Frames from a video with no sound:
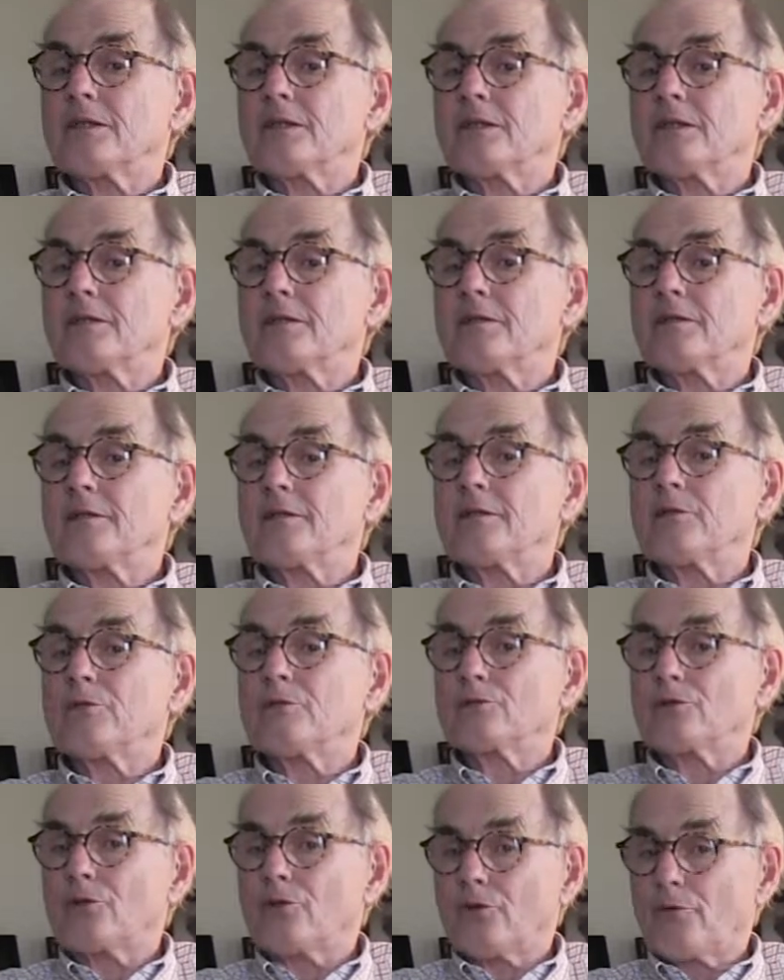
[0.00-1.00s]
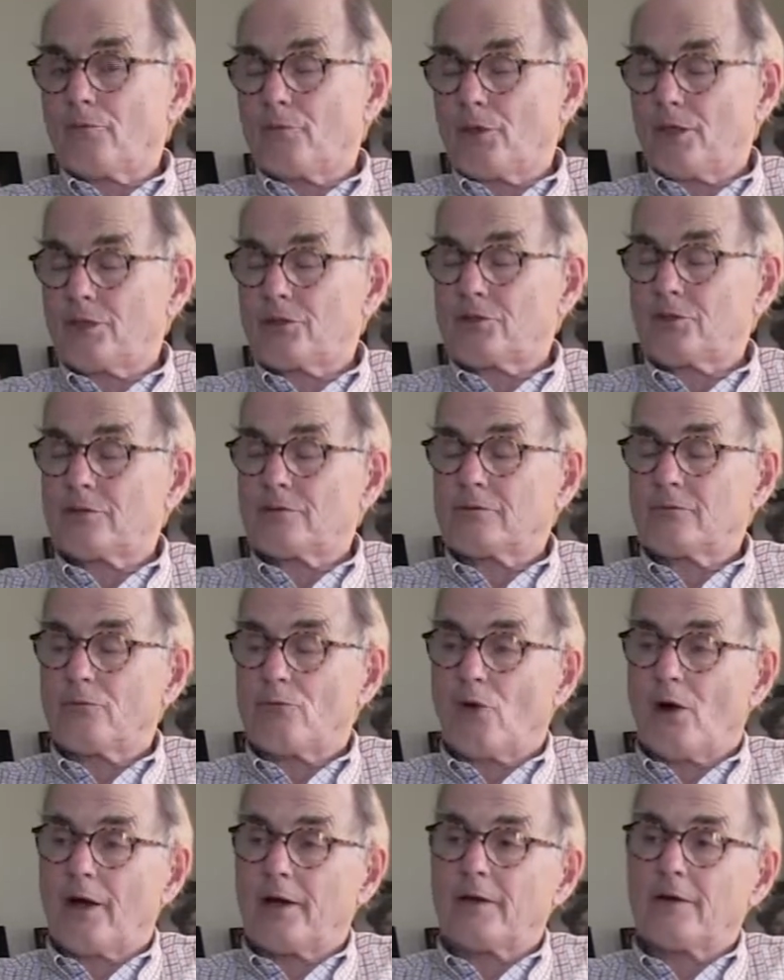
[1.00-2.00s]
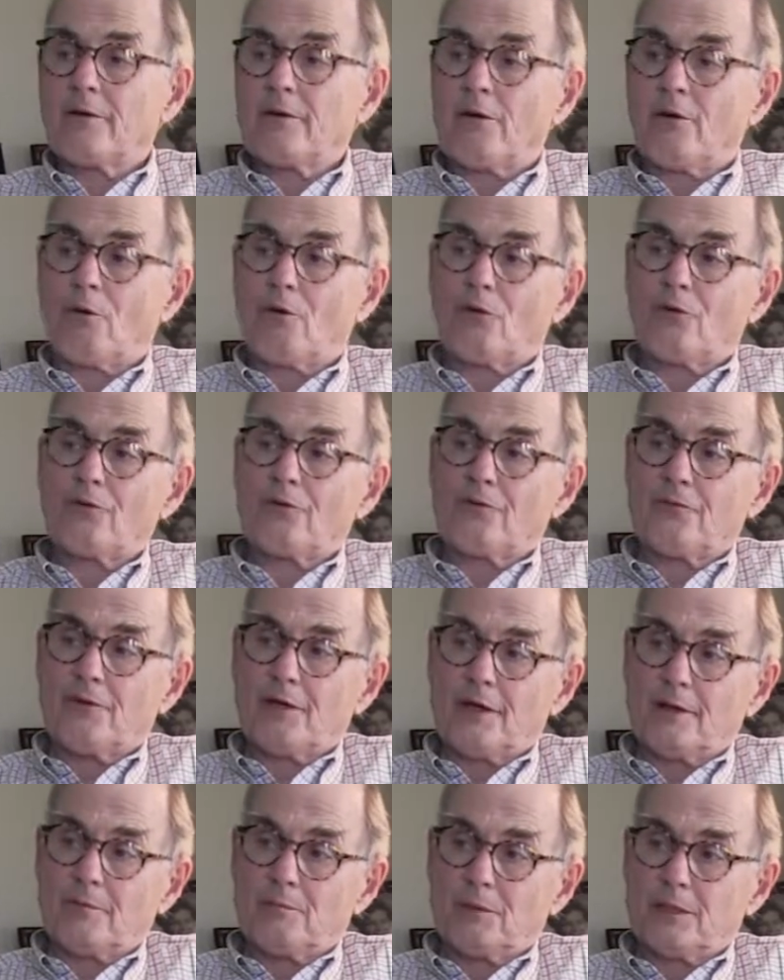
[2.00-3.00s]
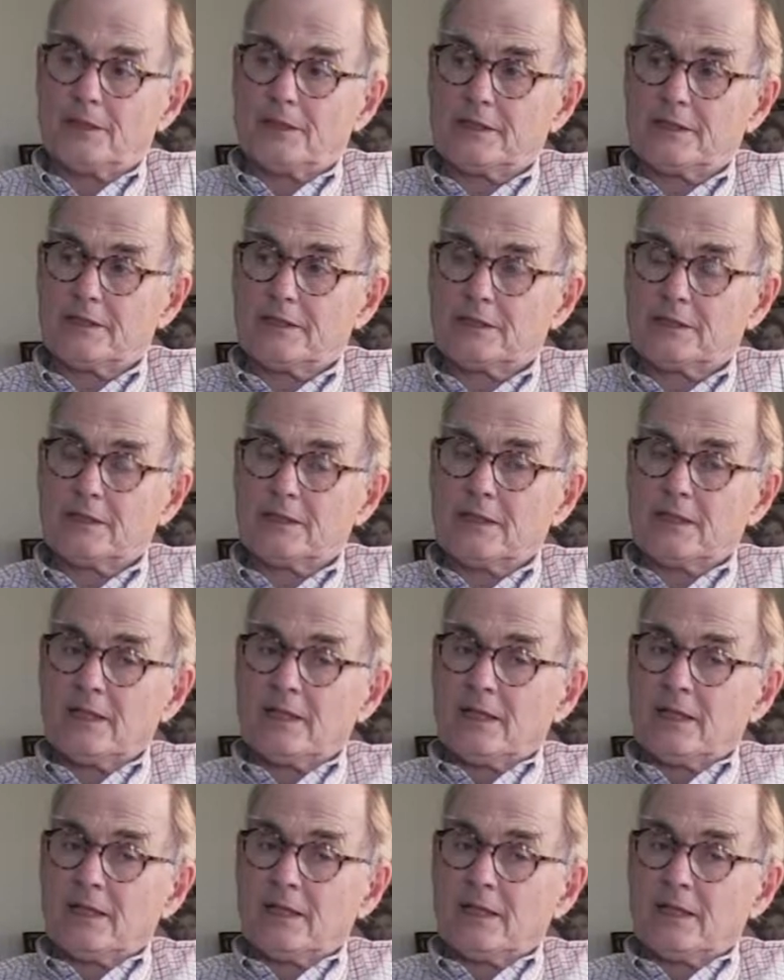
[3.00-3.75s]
and he was on a mission right north of our base